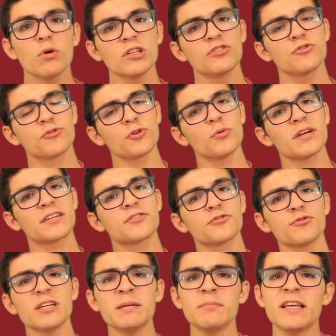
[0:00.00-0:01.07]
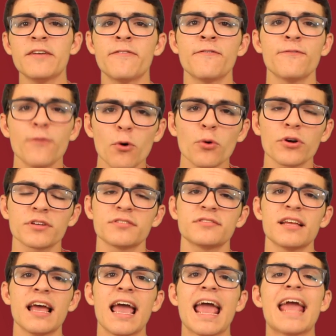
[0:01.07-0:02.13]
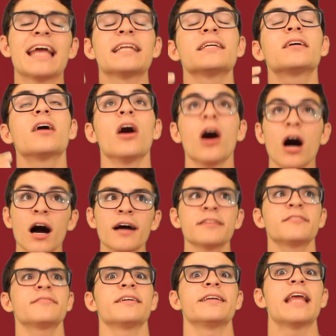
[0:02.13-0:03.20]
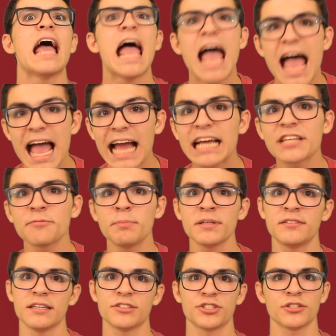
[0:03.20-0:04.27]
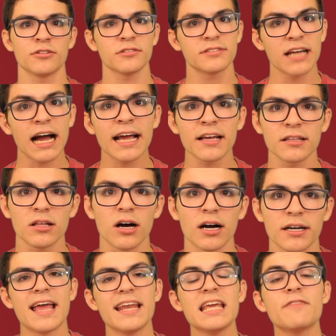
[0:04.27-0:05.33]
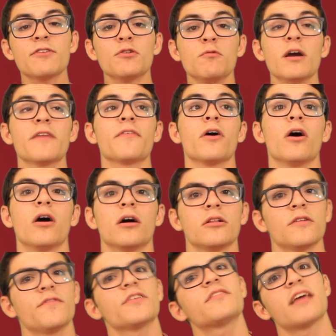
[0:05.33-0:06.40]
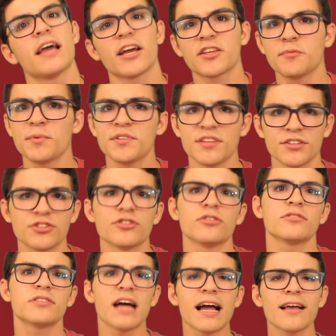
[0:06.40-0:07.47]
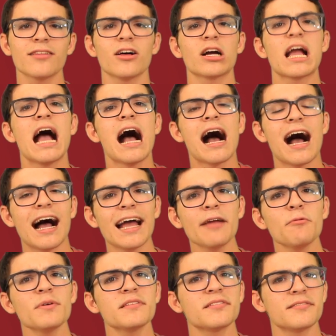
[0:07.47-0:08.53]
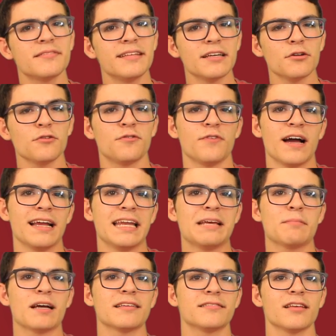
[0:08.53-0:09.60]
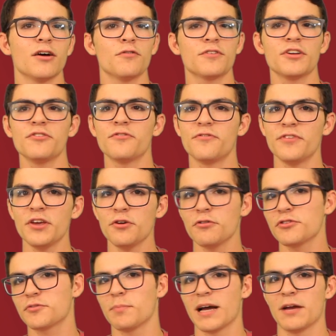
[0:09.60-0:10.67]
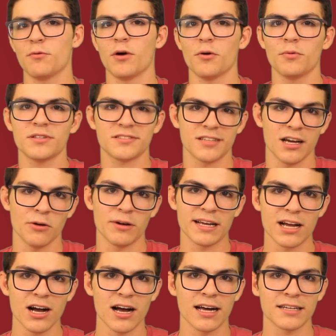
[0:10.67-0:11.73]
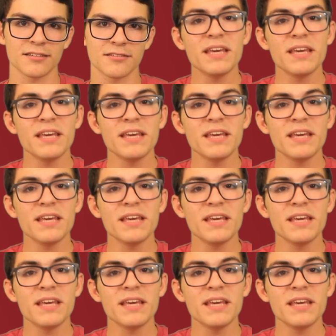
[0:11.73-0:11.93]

was through extremely forced and constant expositional dialogue. And even with all of this expositional dialogue, I was still finding myself confused by what was going on.